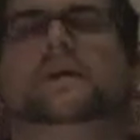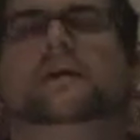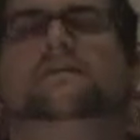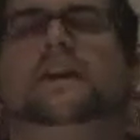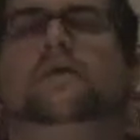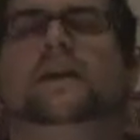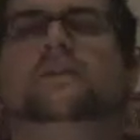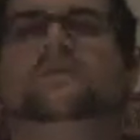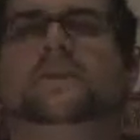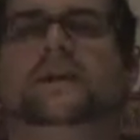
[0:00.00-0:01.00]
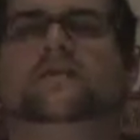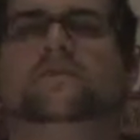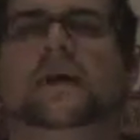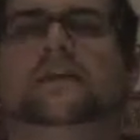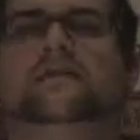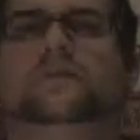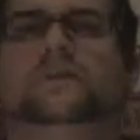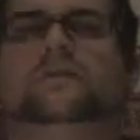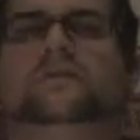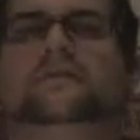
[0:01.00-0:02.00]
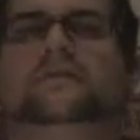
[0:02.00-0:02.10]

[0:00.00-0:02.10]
If anyone else would like to write to us,